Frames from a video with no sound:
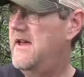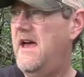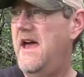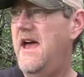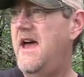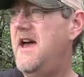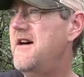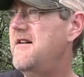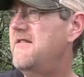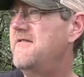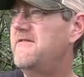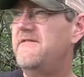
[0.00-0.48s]

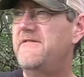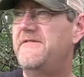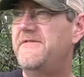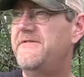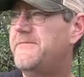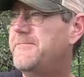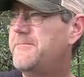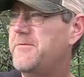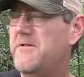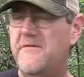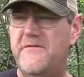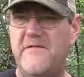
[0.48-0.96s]

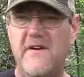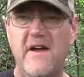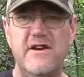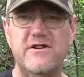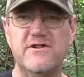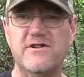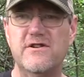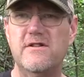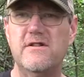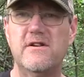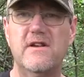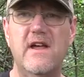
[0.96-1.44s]
have
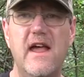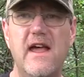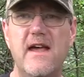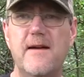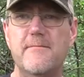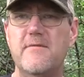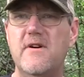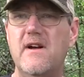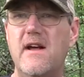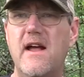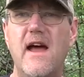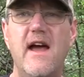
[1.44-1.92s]
professional
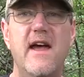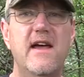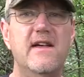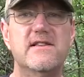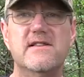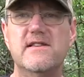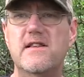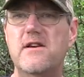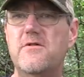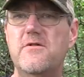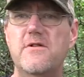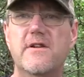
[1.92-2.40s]
camera
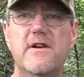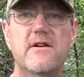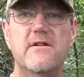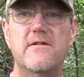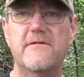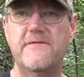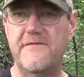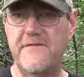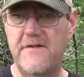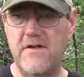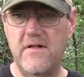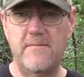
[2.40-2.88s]
guys out
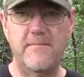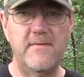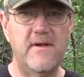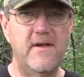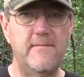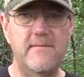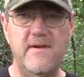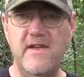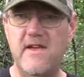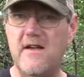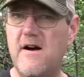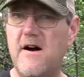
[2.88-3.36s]
here
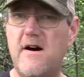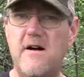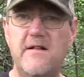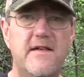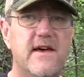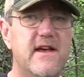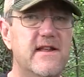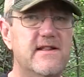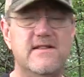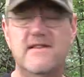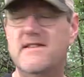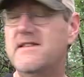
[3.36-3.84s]
filming me,
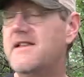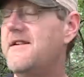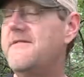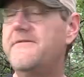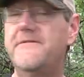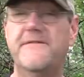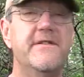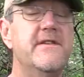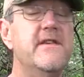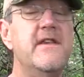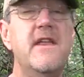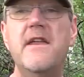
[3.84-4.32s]
all that
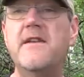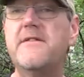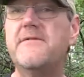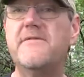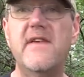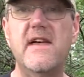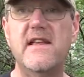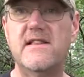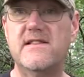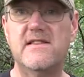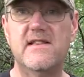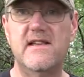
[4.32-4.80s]
stuff, none
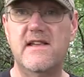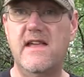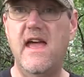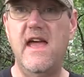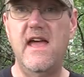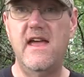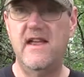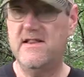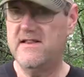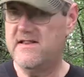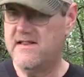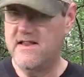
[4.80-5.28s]
of that's the
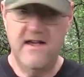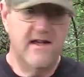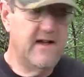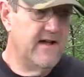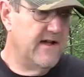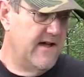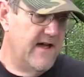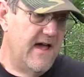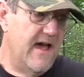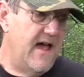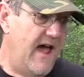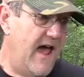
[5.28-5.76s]
case.
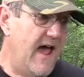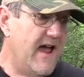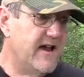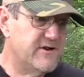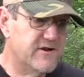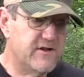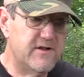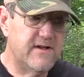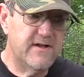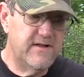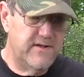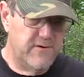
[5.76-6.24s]

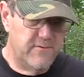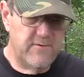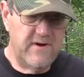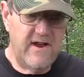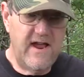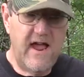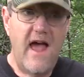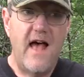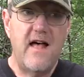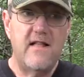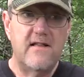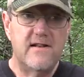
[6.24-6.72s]
Actually, the
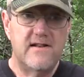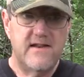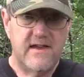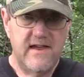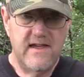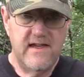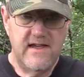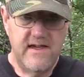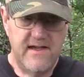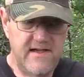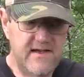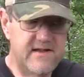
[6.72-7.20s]

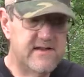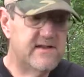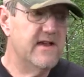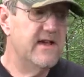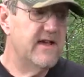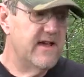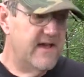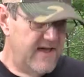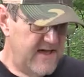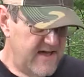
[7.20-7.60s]
reality is,